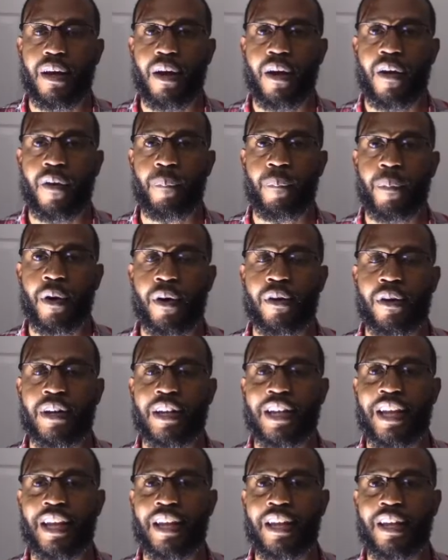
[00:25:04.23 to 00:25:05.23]

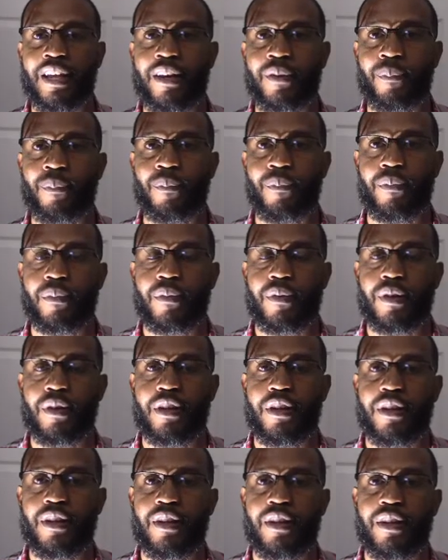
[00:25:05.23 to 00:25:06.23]
Hurricane
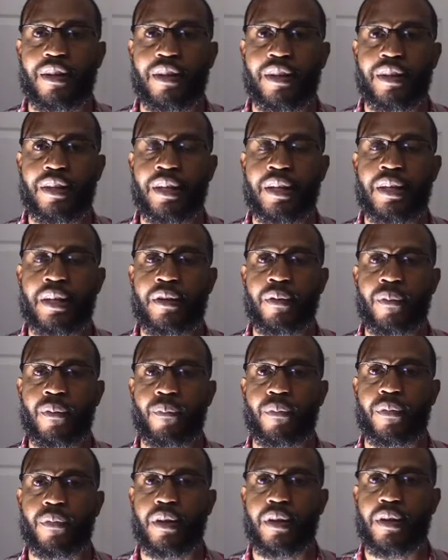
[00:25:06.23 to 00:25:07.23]
Ian